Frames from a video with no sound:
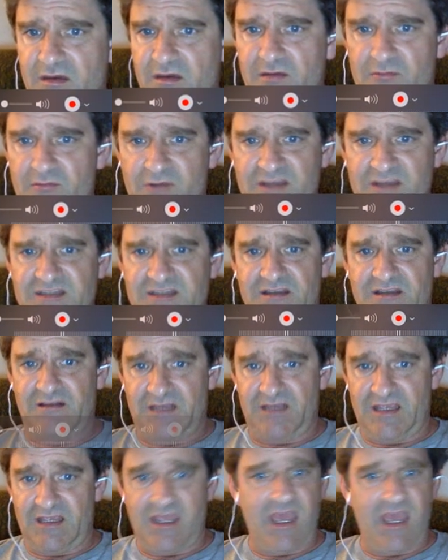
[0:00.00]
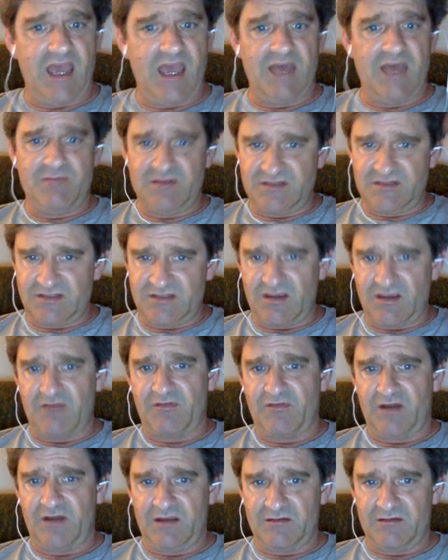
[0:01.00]
recently, had been
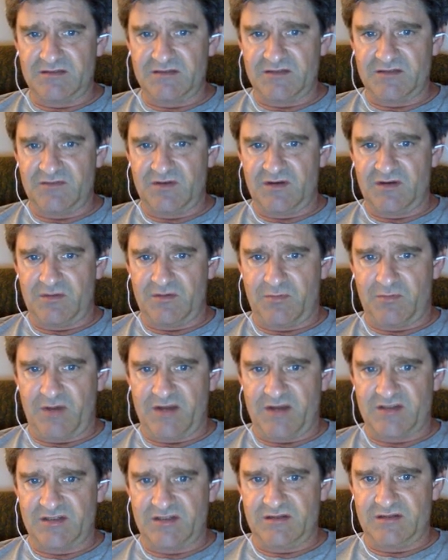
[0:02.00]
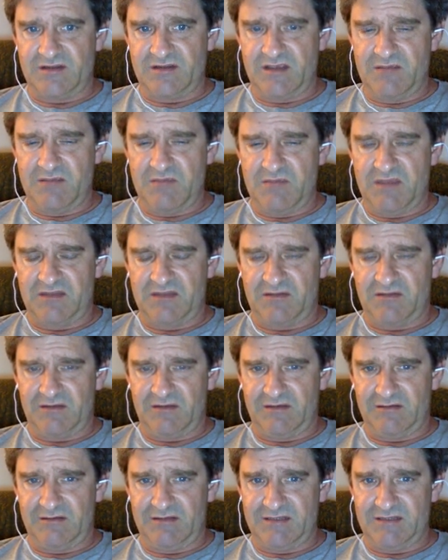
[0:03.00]
suffering severe depression and mental
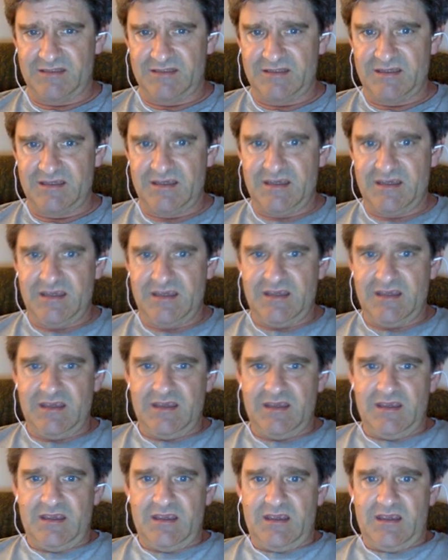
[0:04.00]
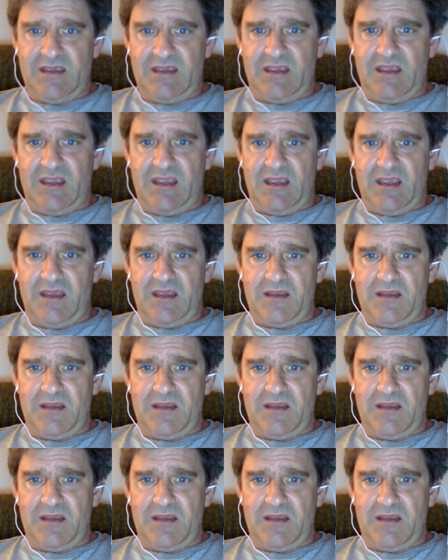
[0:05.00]
illness, and